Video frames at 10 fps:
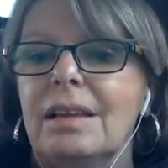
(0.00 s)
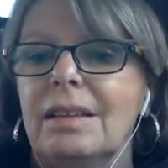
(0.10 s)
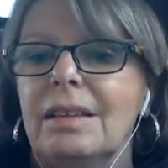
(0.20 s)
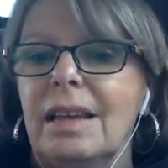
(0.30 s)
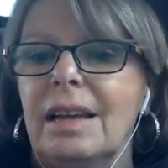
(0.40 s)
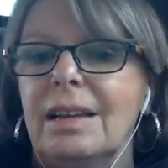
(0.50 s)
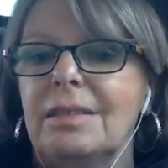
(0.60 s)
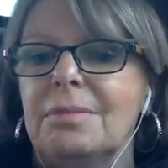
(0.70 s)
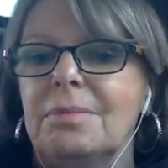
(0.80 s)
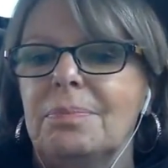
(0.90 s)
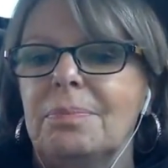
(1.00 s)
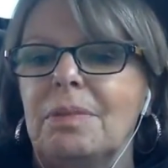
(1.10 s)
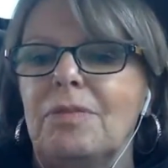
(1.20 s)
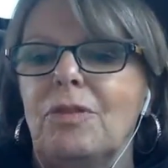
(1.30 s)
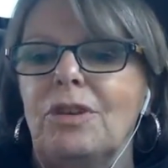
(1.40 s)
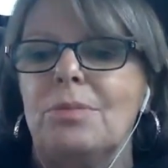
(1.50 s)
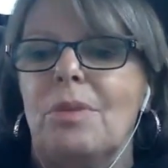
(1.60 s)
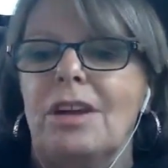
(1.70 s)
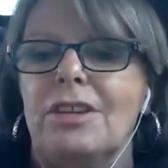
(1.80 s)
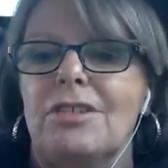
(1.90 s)
Yeah, before you
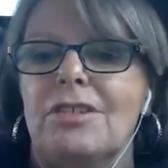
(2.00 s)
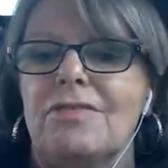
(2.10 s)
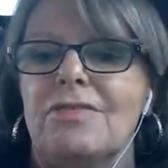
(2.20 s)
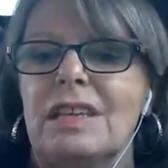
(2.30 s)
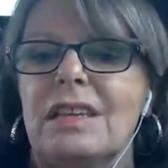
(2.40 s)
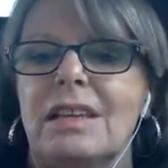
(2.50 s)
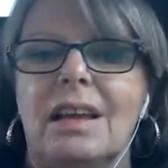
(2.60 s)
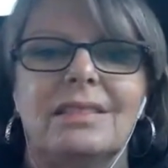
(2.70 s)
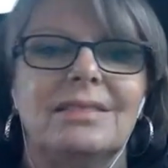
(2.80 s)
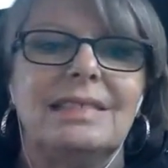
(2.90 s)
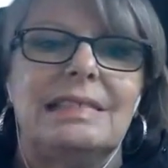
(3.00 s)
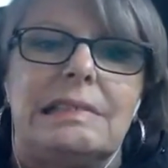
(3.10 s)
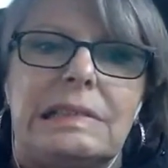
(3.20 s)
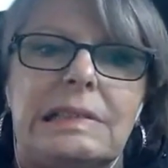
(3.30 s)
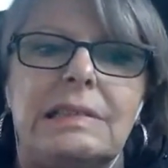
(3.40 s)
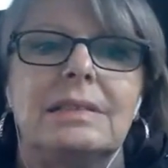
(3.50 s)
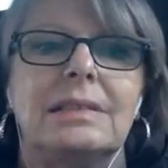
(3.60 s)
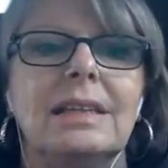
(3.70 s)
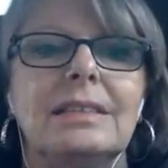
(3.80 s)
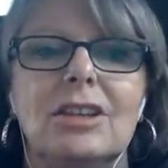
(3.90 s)
bought your RV,
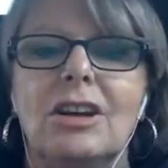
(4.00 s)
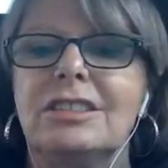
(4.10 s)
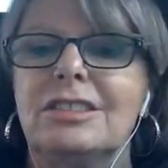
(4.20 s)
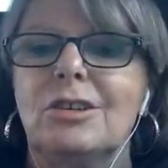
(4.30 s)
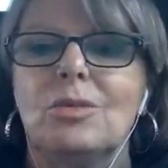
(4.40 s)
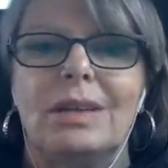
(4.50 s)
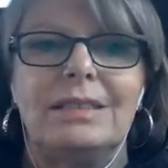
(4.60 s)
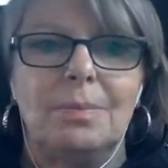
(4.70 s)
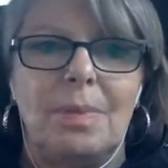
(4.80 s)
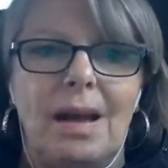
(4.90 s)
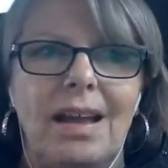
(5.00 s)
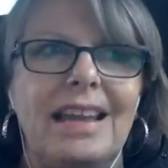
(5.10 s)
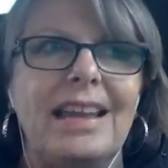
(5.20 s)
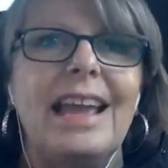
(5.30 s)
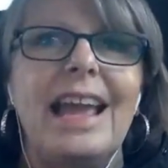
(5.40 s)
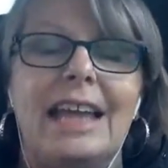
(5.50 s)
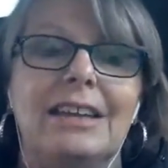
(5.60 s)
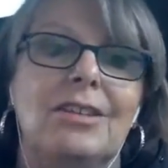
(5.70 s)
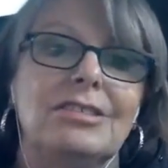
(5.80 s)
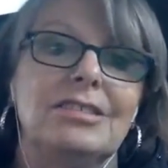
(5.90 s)
it's hard to know what to buy, and
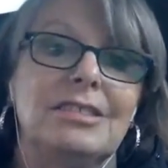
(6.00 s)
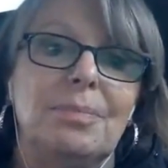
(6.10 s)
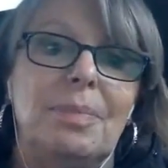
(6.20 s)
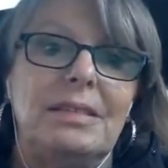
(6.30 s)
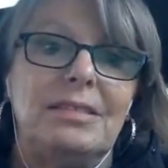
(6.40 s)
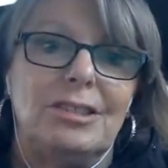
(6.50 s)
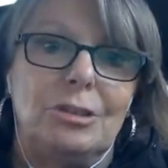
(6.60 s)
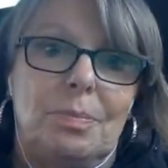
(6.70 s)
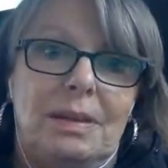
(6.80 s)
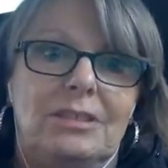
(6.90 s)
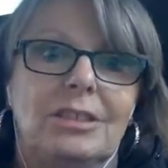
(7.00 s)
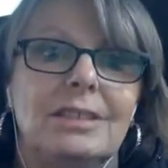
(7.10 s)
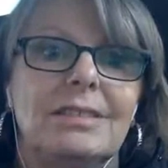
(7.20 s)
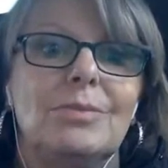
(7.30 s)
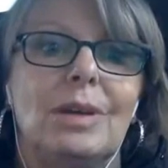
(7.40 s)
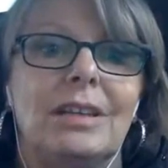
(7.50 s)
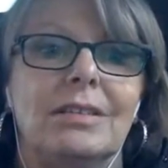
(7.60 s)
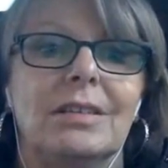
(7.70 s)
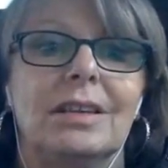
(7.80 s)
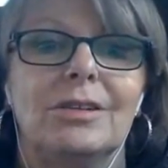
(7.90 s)
it also depends on your budget, what
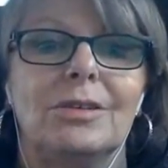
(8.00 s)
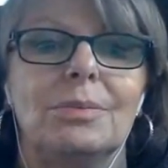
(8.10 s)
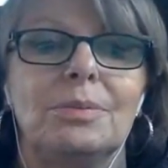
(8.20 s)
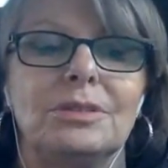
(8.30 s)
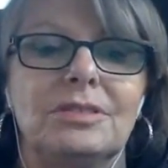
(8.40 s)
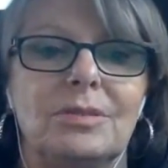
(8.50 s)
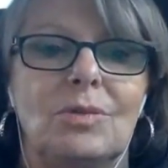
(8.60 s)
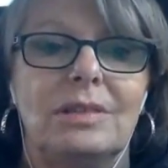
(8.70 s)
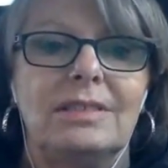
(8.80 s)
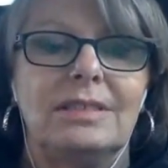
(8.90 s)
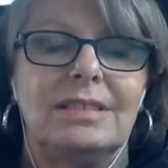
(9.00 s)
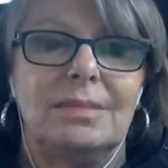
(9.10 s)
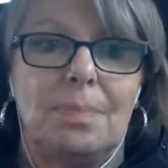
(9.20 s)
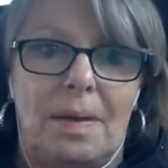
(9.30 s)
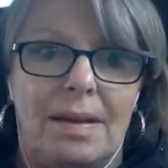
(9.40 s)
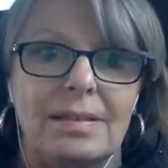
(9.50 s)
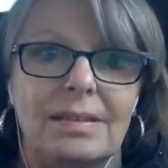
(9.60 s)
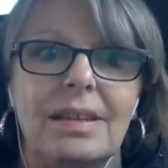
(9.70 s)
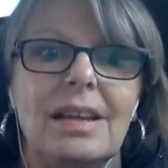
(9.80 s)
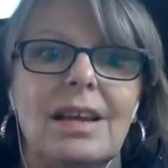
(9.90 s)
a person wants to spend,
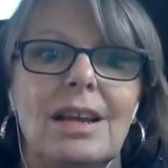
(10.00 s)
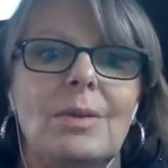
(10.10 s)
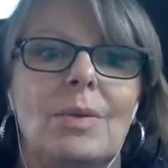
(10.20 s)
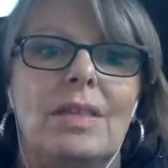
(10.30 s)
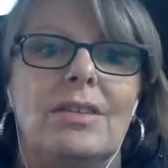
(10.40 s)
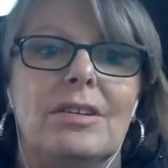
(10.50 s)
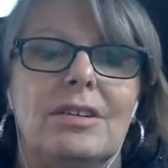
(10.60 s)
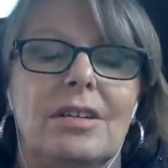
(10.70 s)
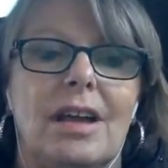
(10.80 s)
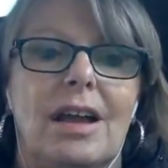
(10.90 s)
whether